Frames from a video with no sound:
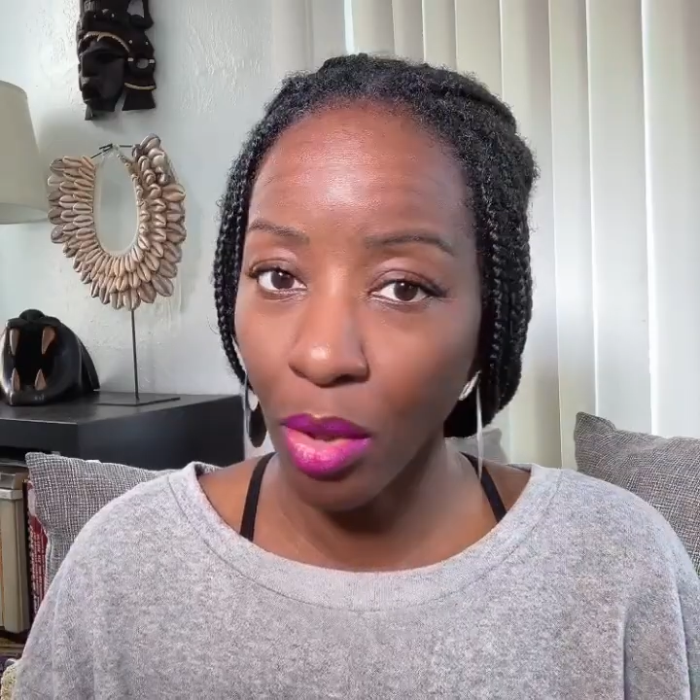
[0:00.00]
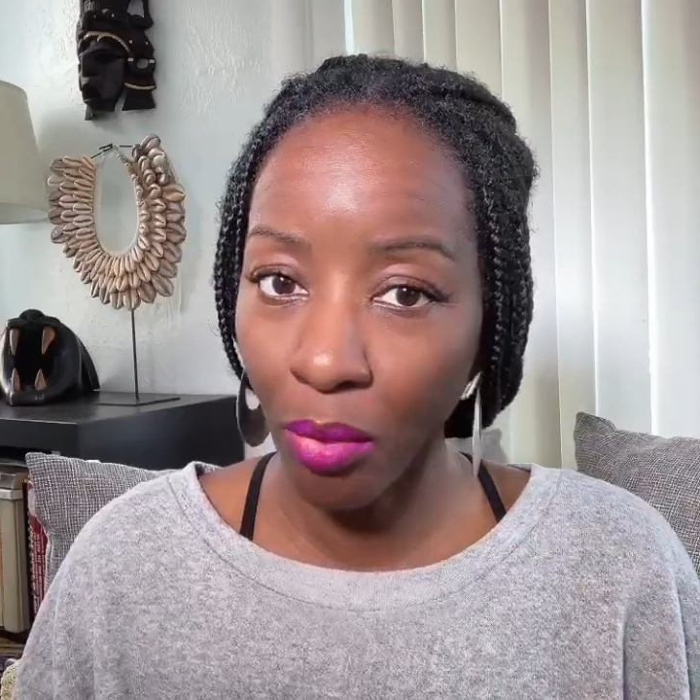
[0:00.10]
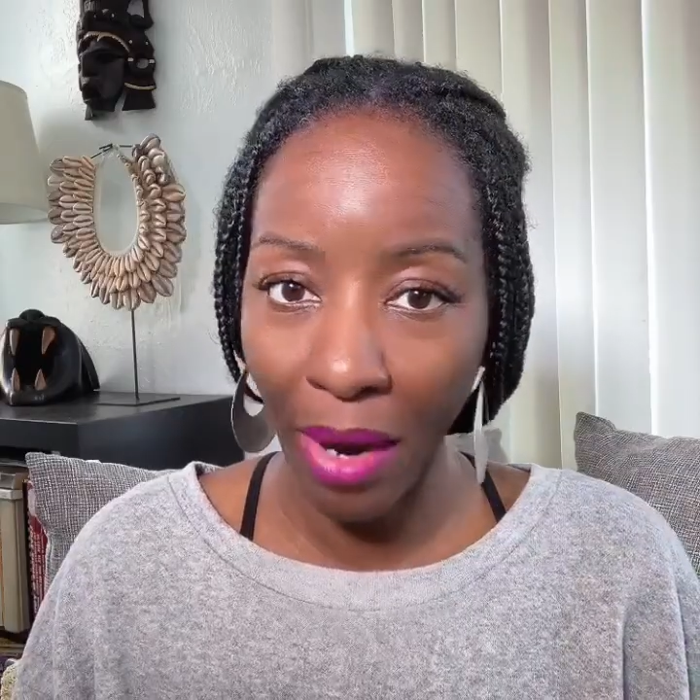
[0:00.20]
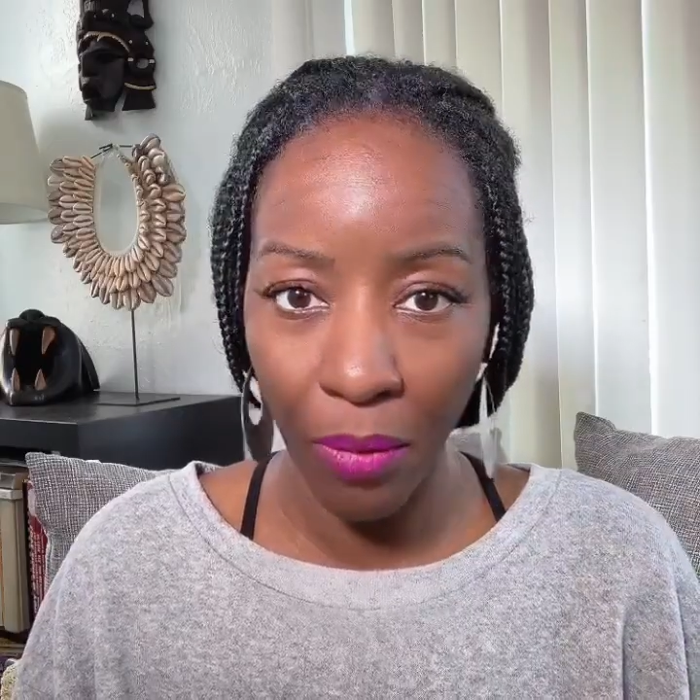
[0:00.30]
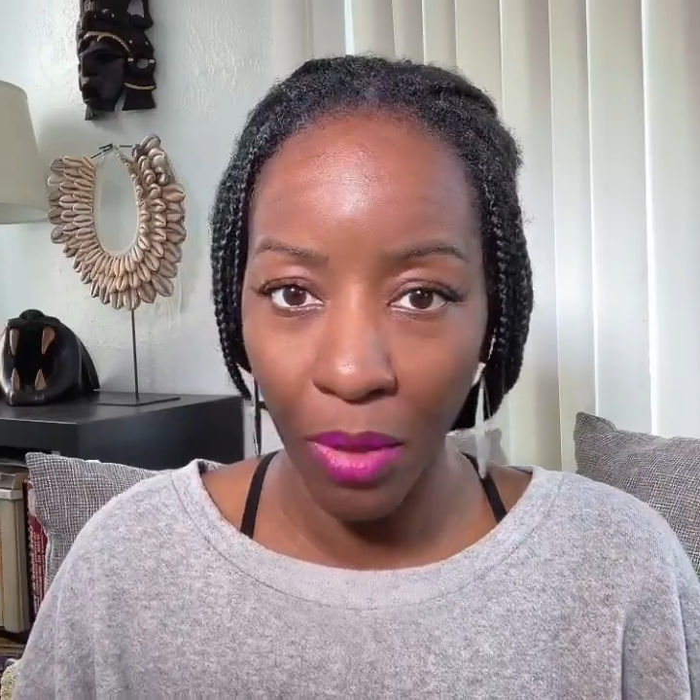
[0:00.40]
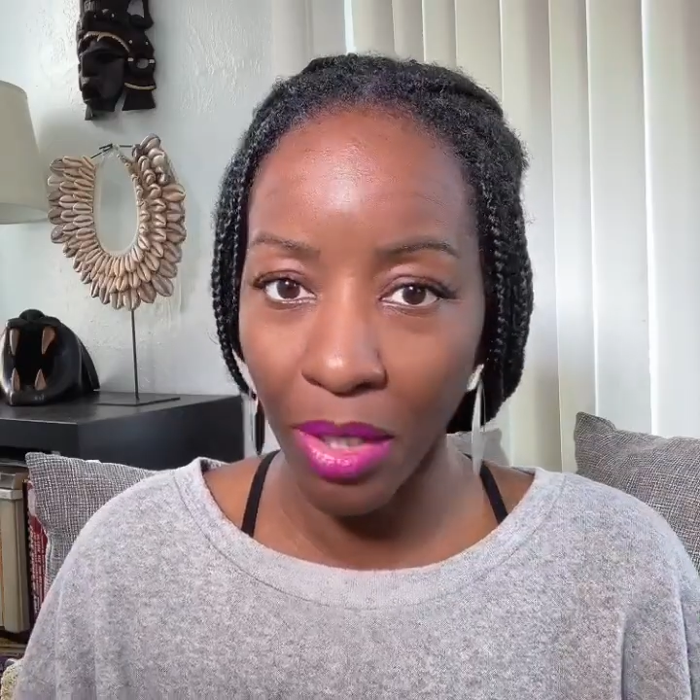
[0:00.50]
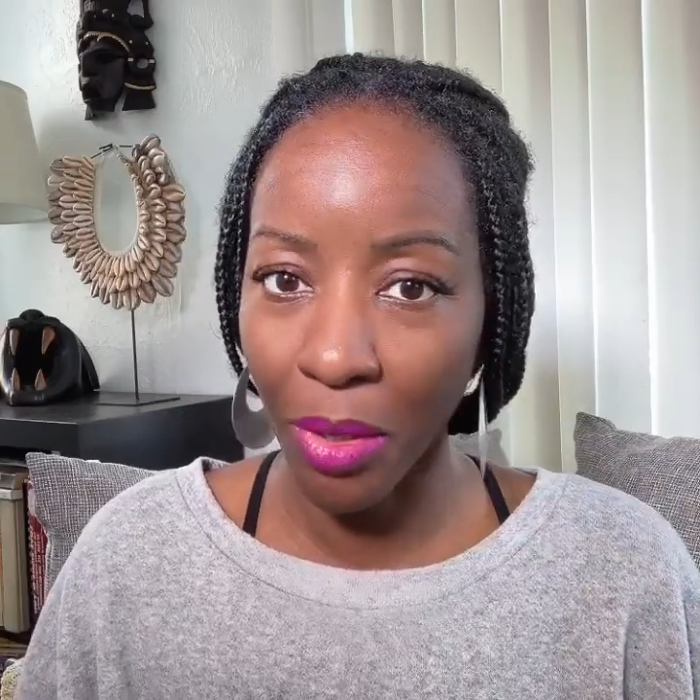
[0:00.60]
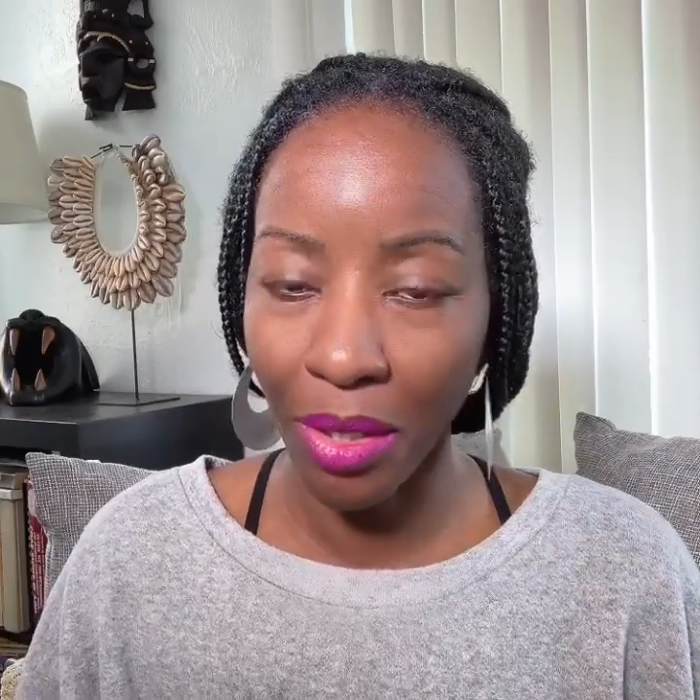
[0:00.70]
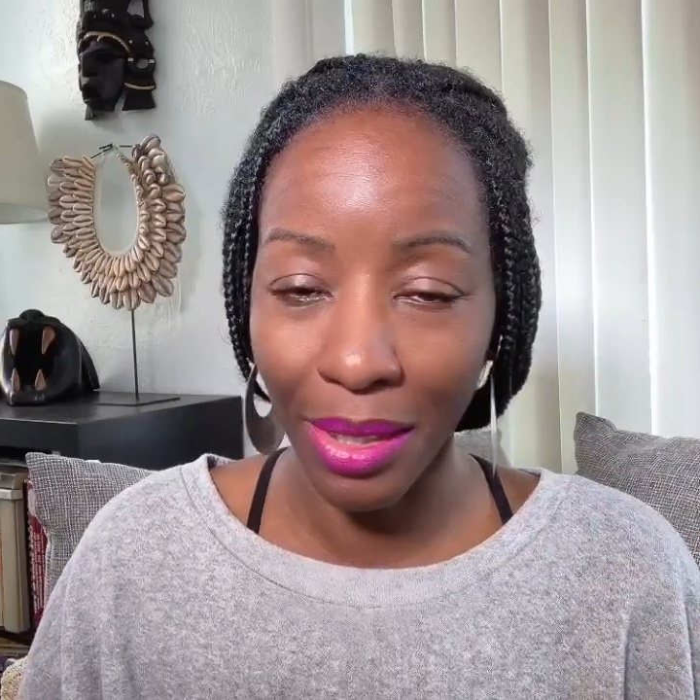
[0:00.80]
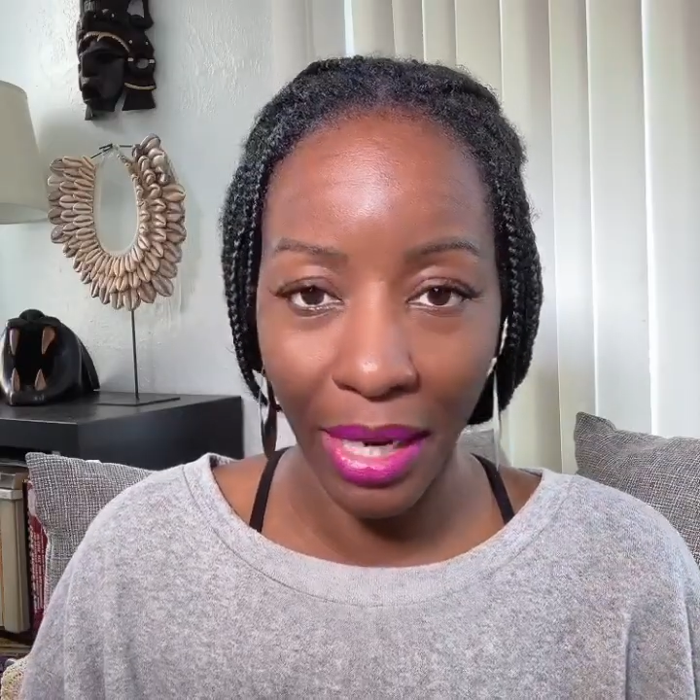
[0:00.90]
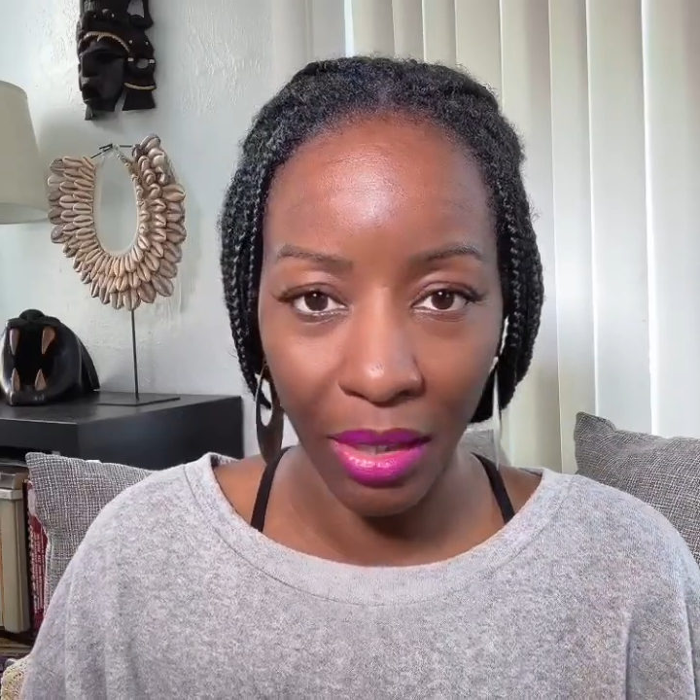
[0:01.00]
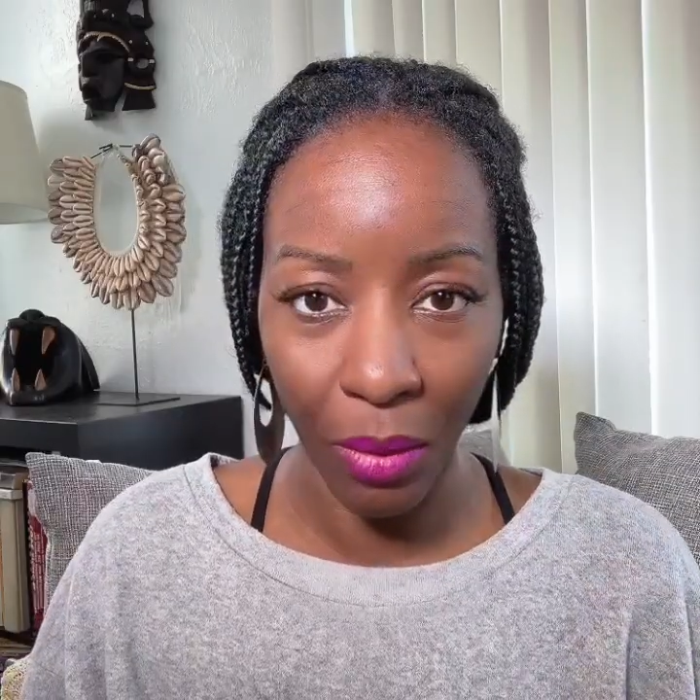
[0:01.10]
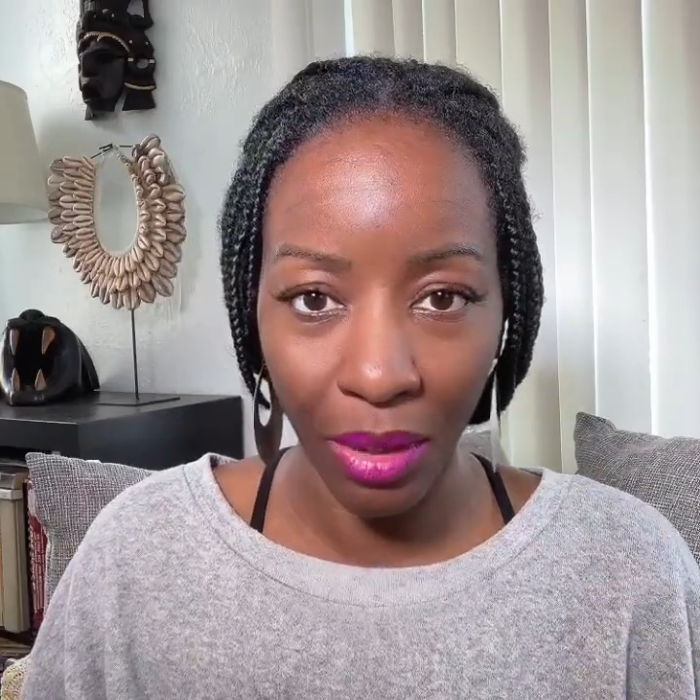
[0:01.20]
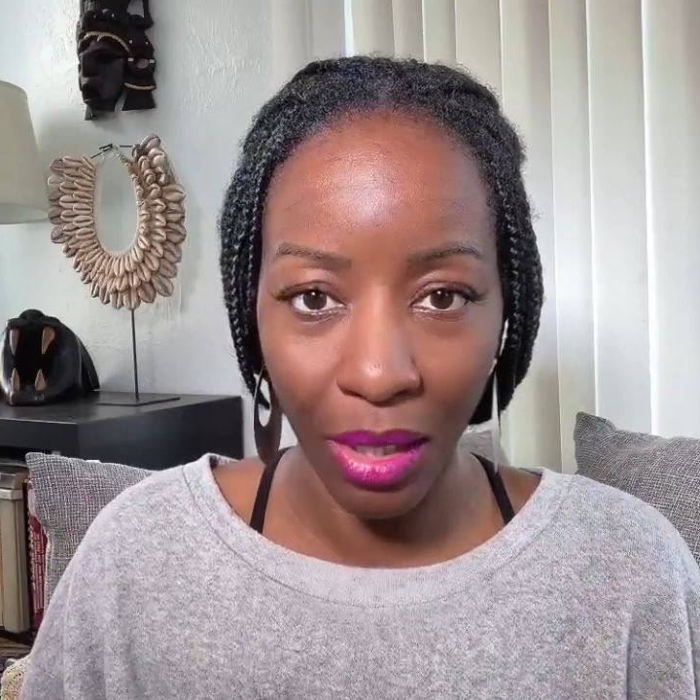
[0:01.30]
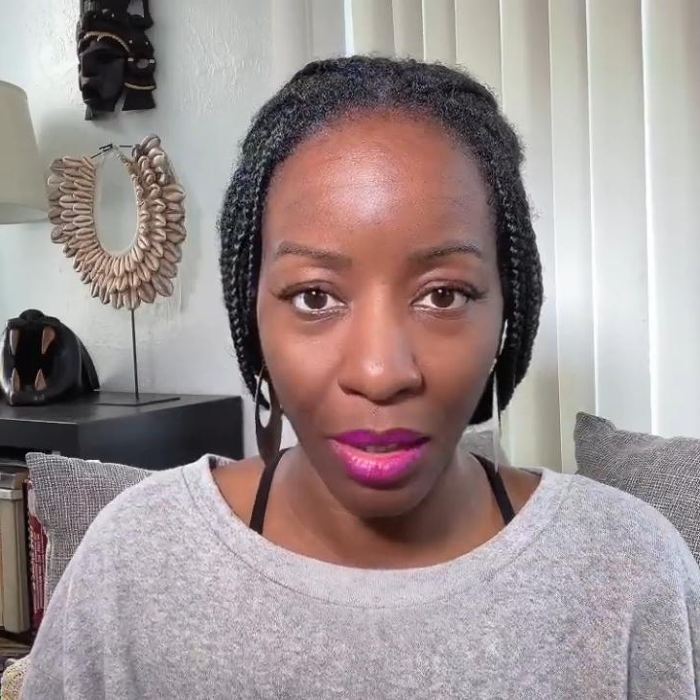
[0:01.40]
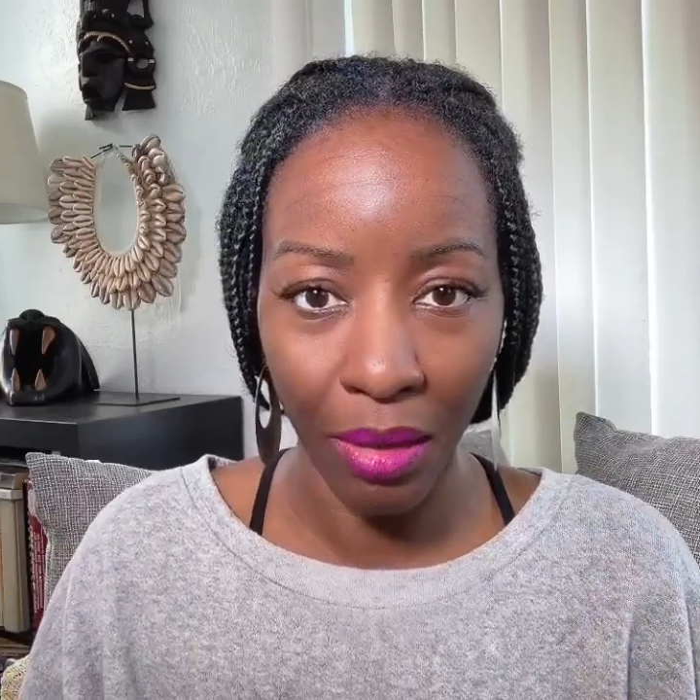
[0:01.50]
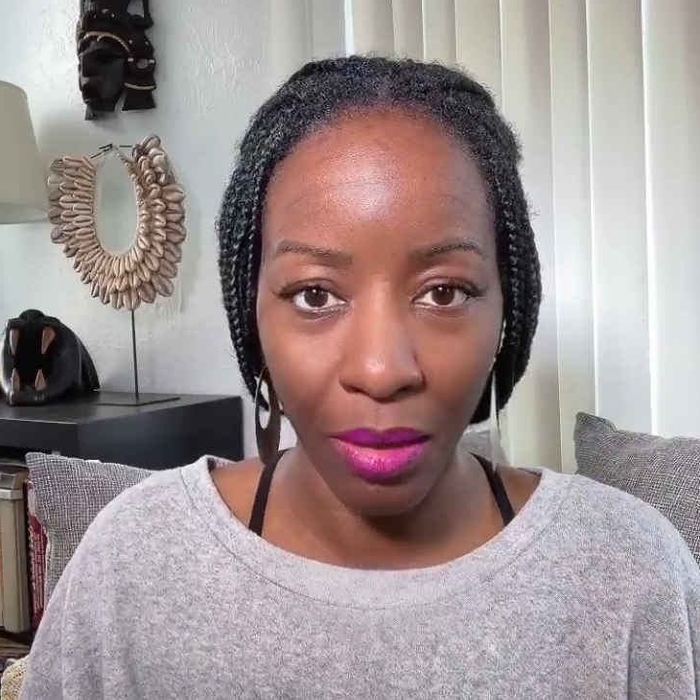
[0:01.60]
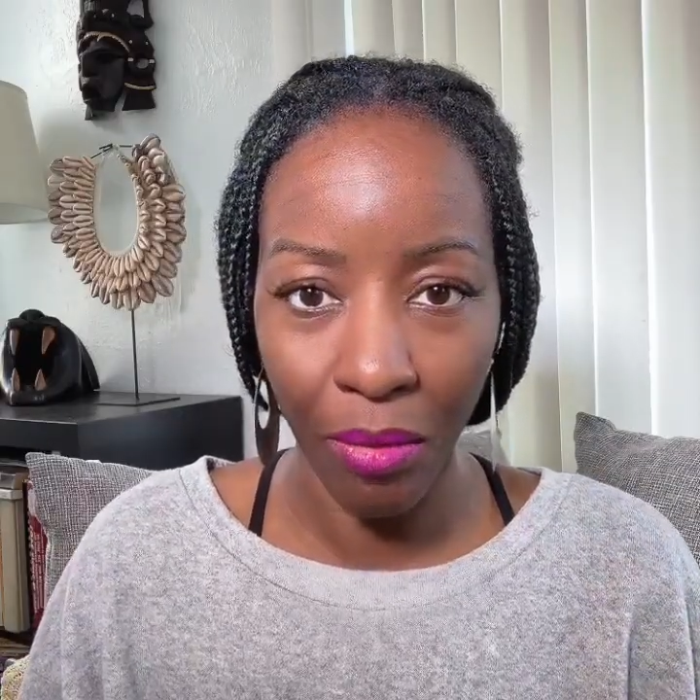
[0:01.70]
The right ones will connect with it.